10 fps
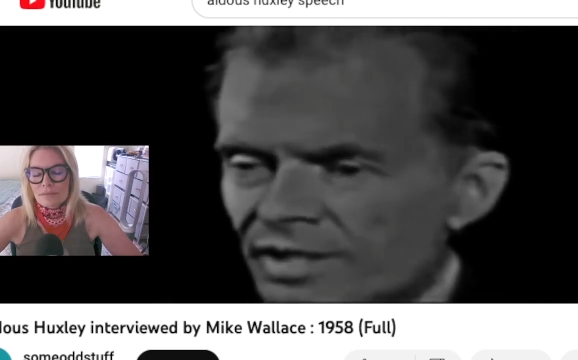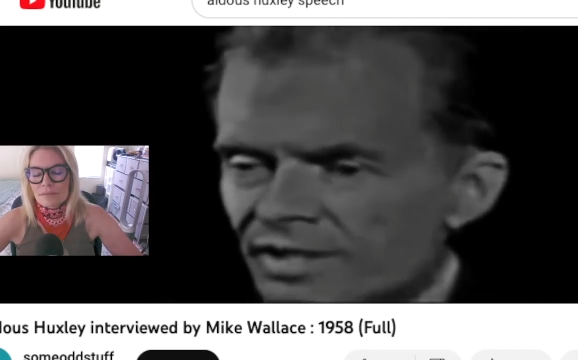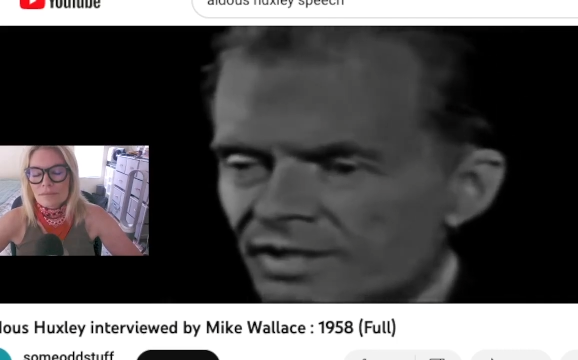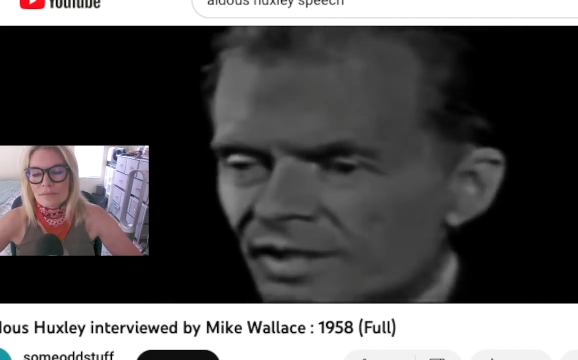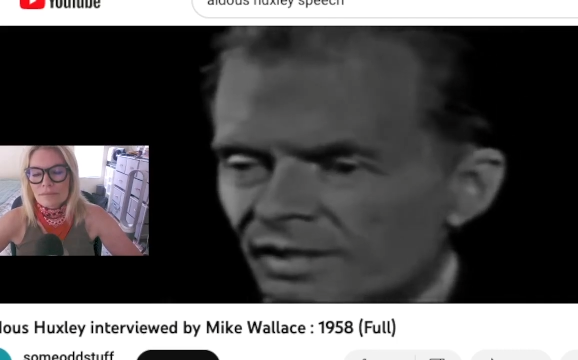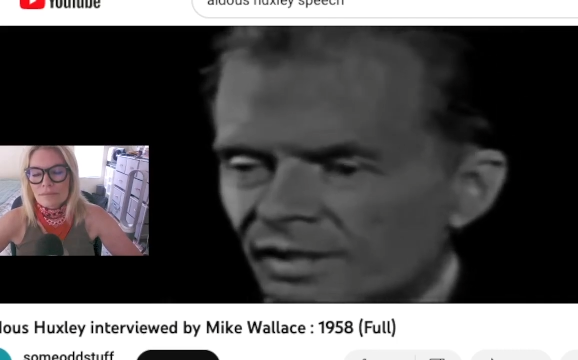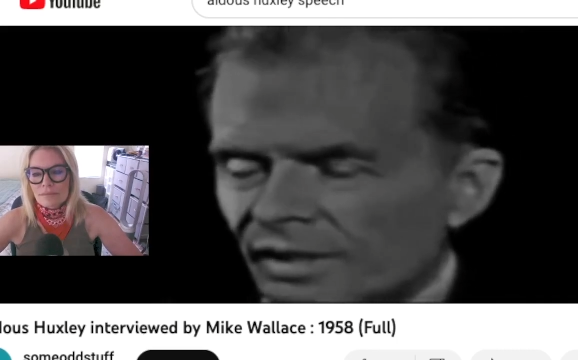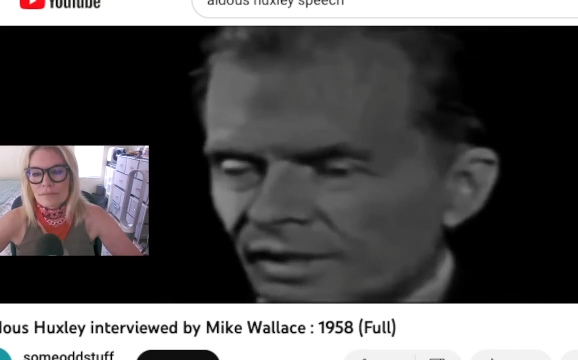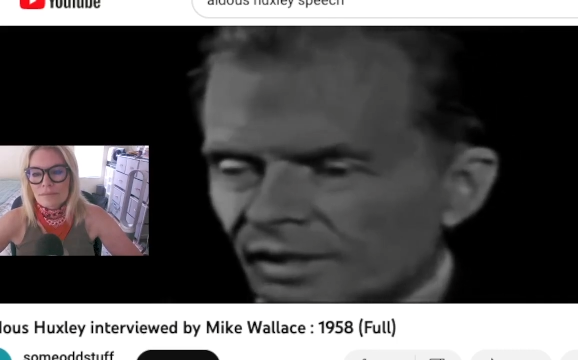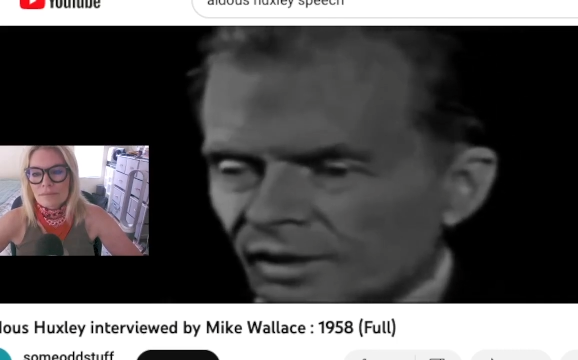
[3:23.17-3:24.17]
Speaker 1: this is uh,
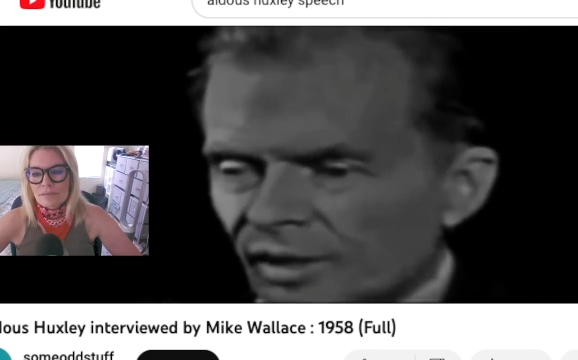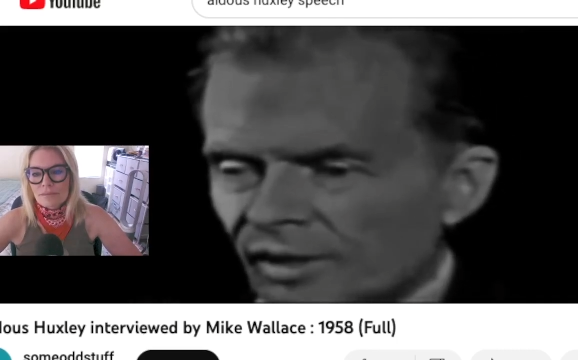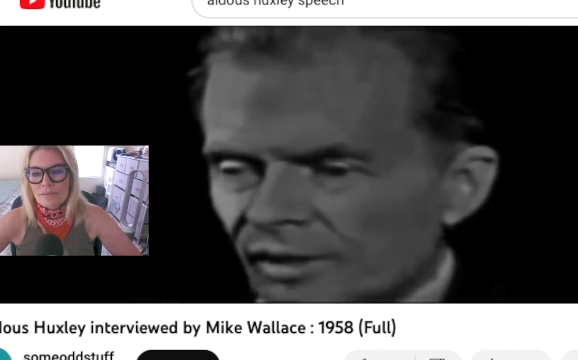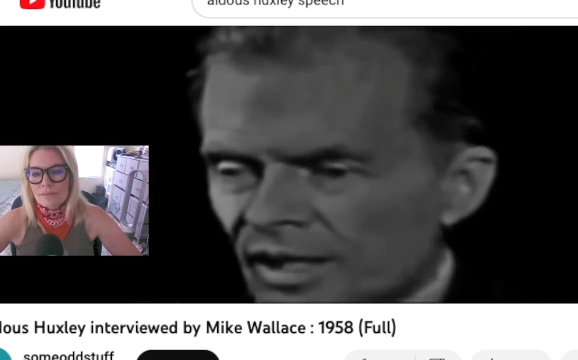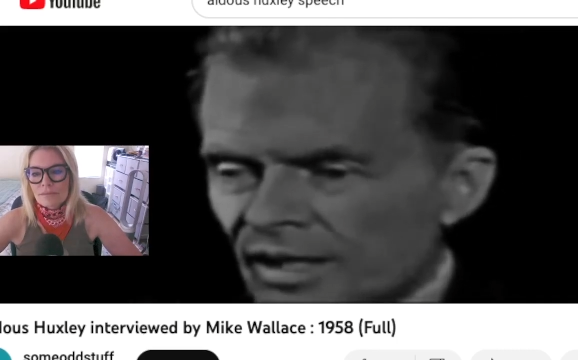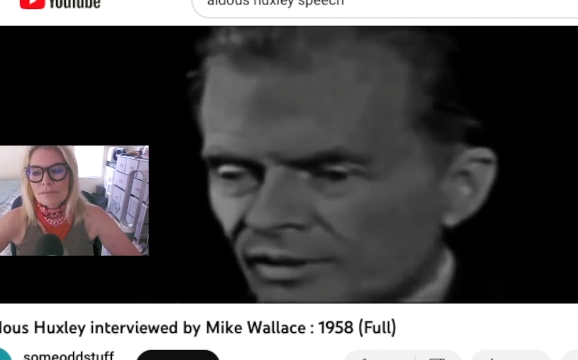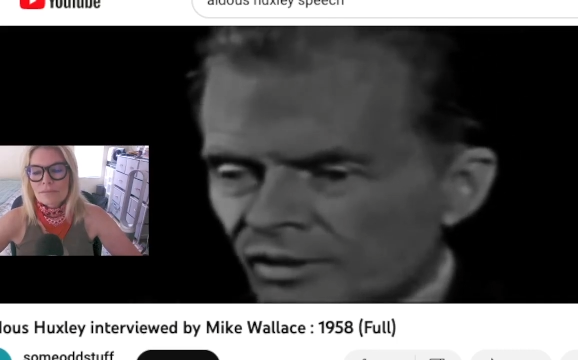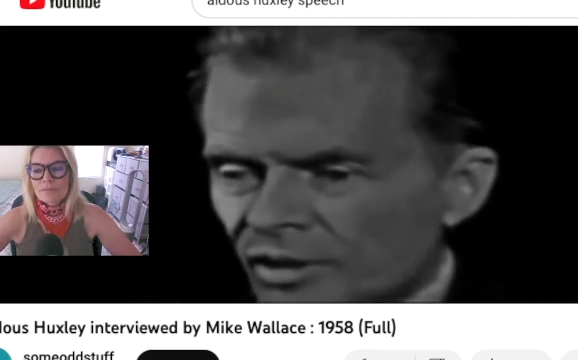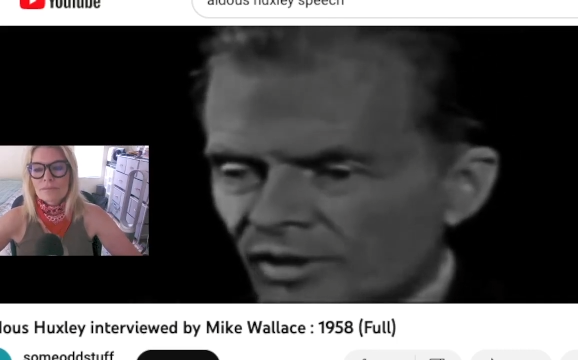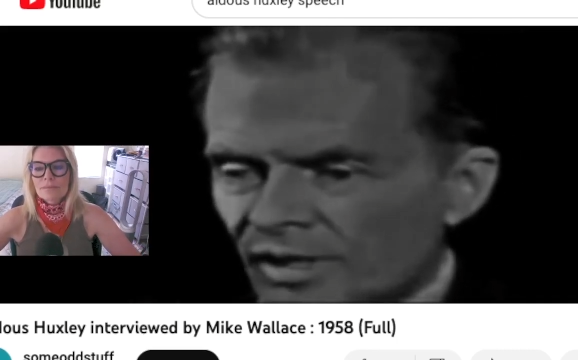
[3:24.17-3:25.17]

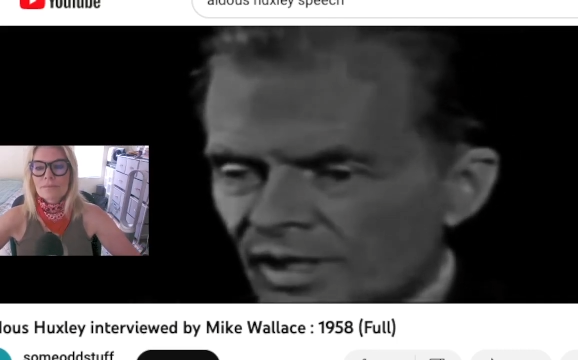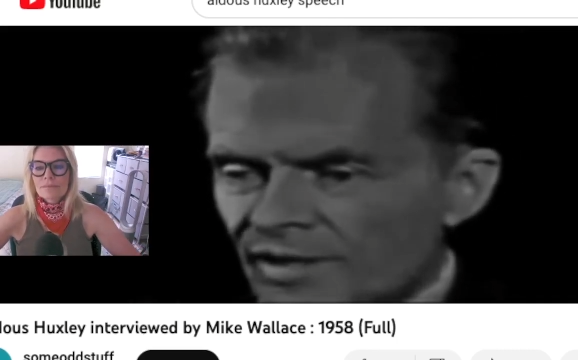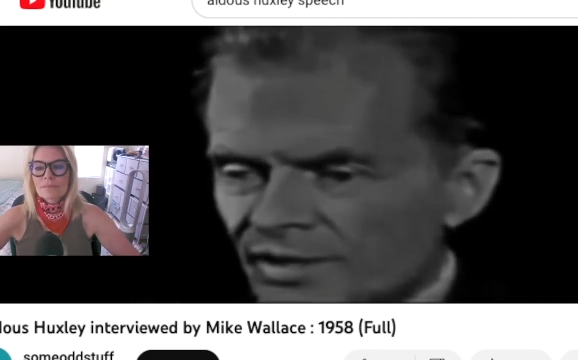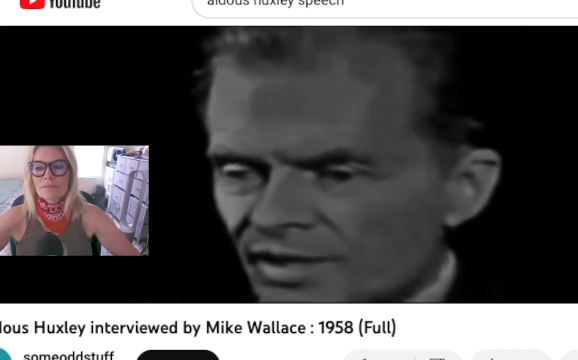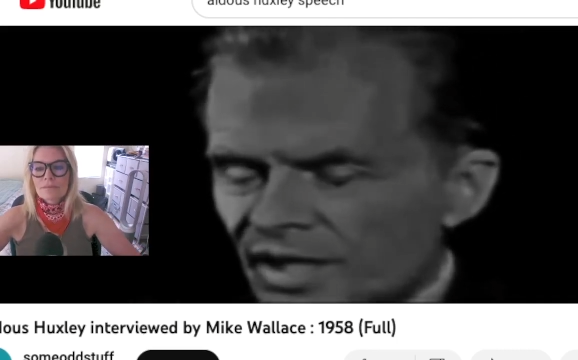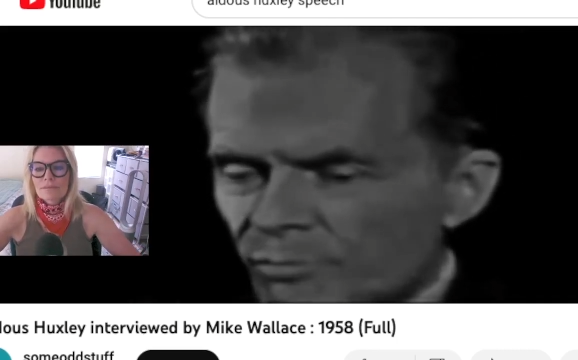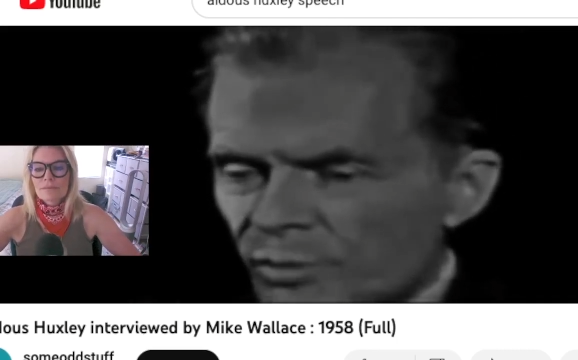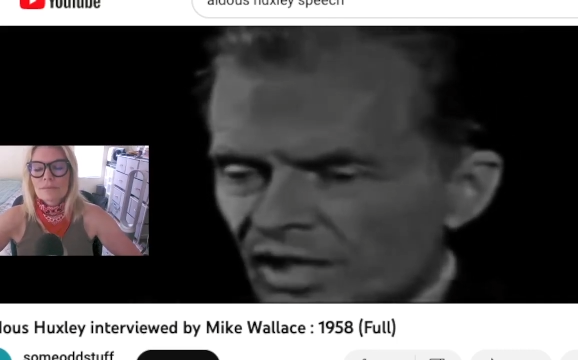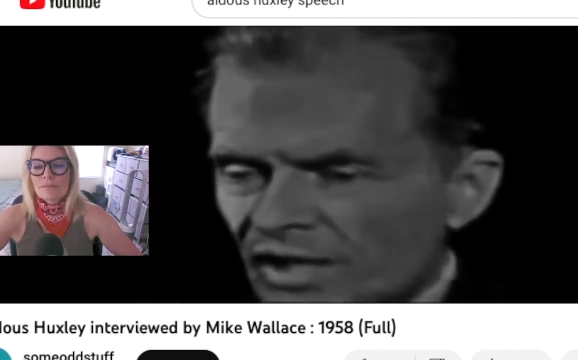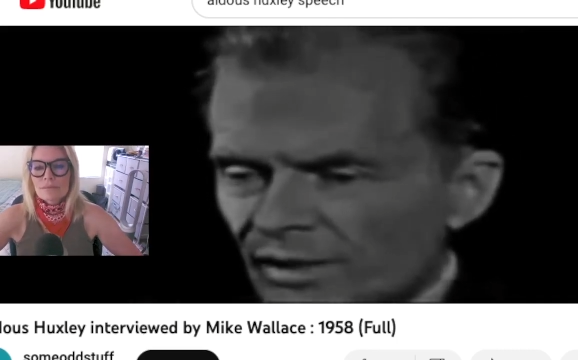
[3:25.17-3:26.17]
uh, during the last
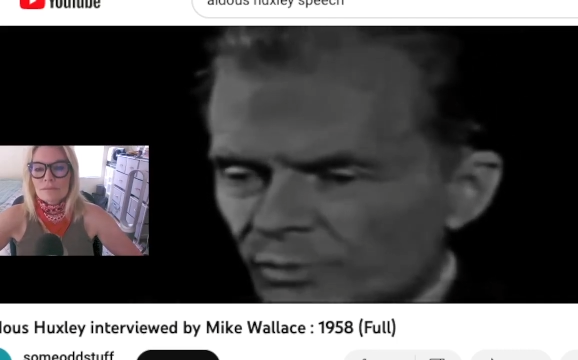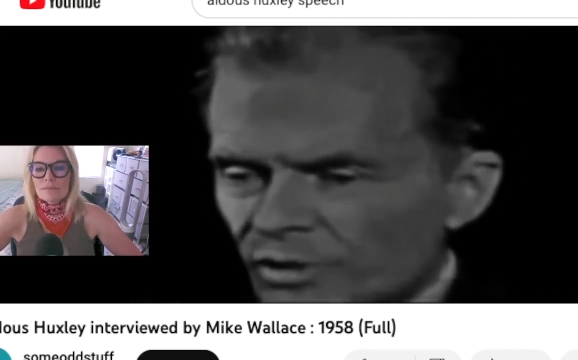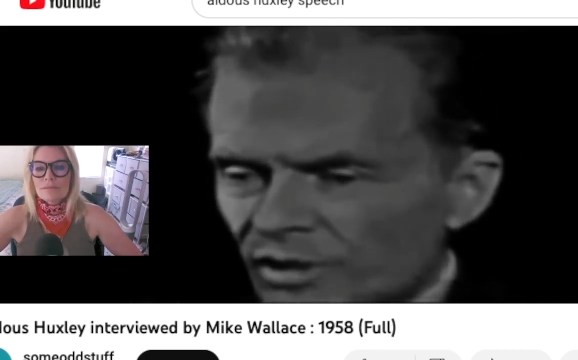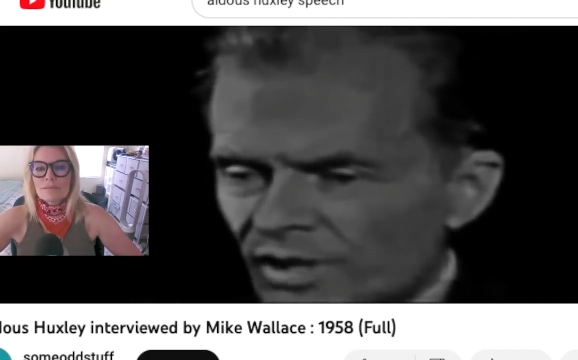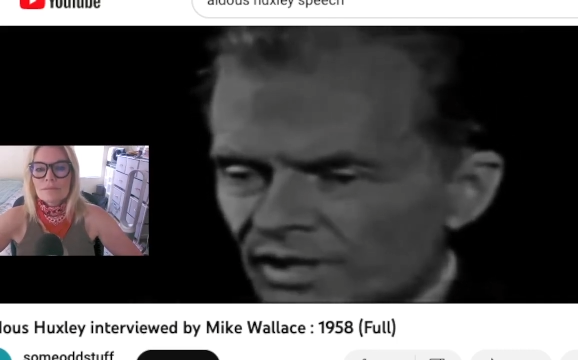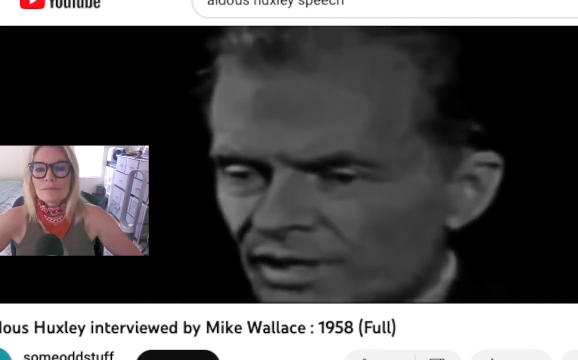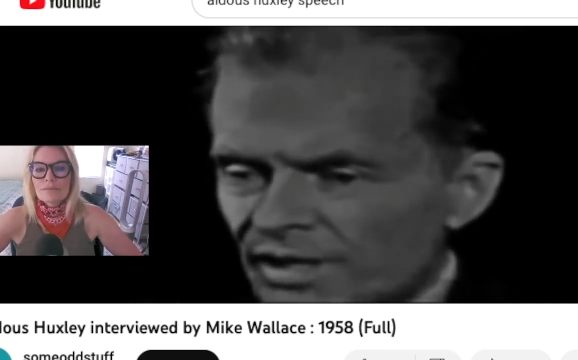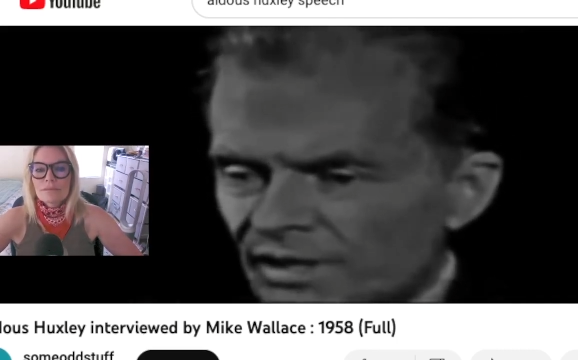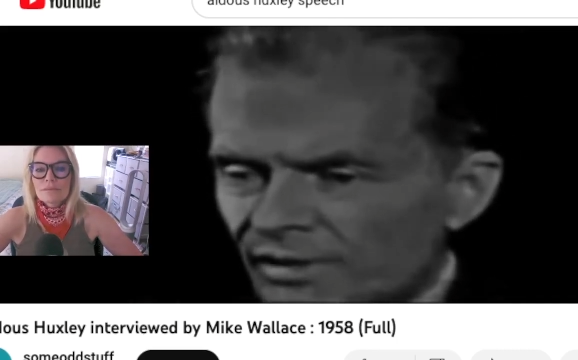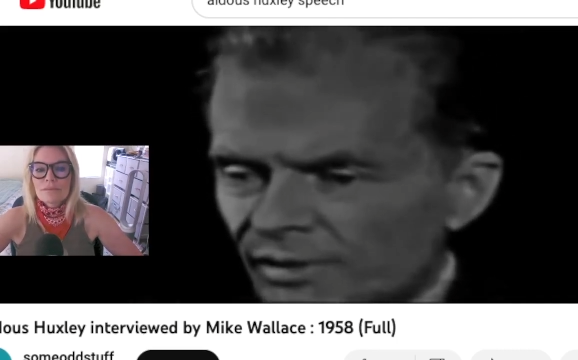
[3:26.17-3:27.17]
campaign, there was a great
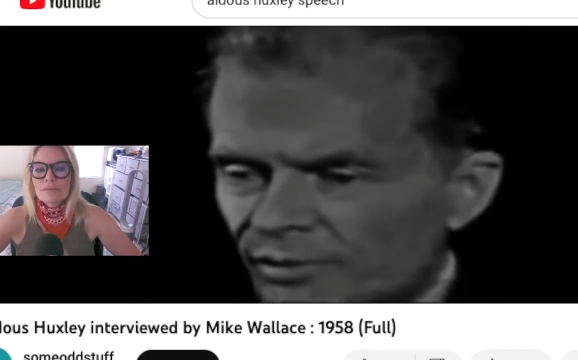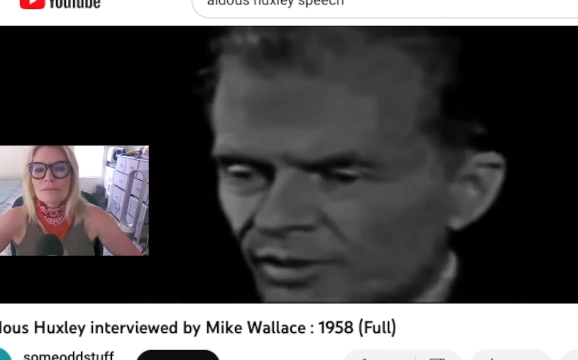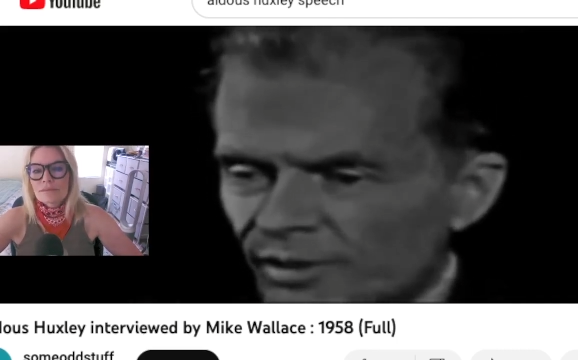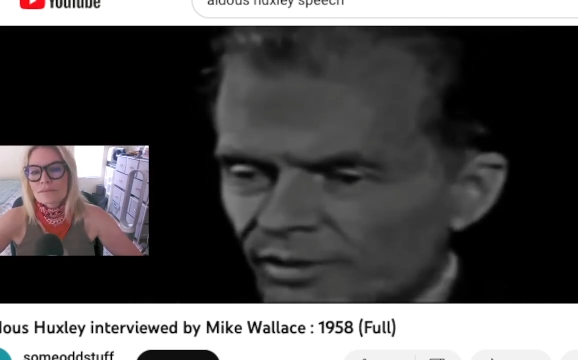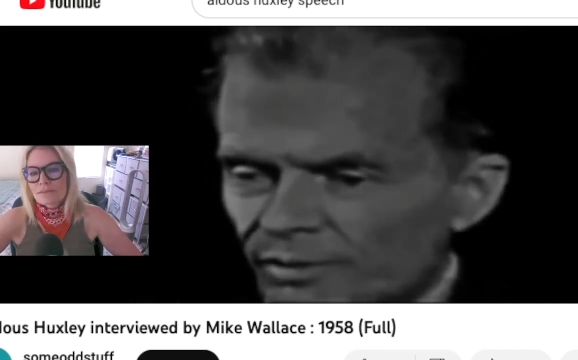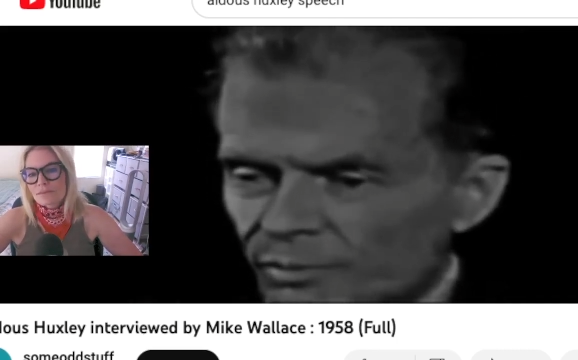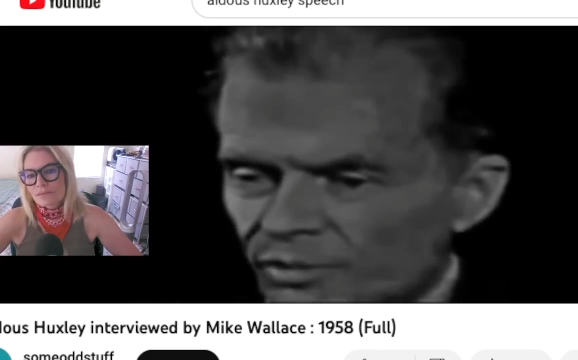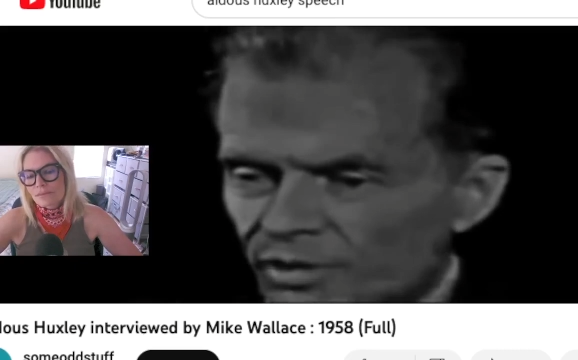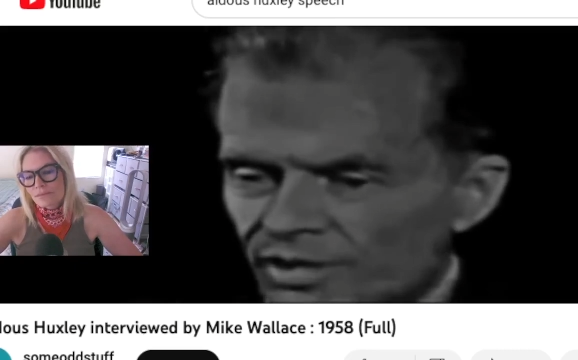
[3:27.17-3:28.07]
deal of uh,